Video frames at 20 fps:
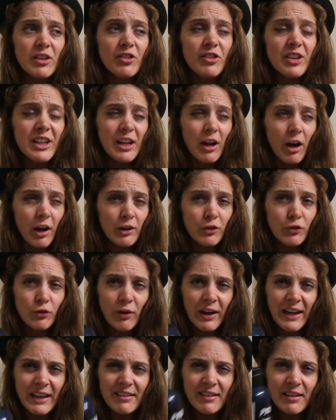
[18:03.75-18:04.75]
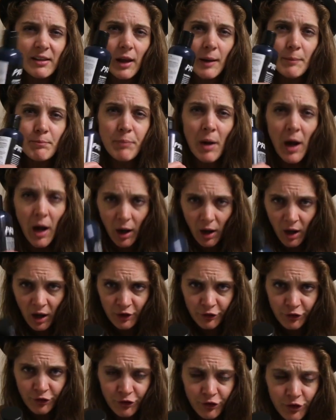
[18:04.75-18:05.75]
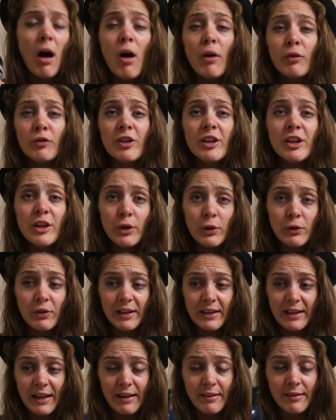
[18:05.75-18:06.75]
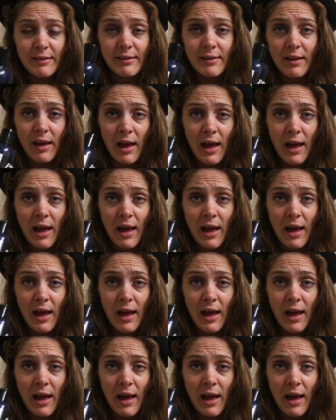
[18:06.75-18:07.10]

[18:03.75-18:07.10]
dehydrated, like parched, after using this.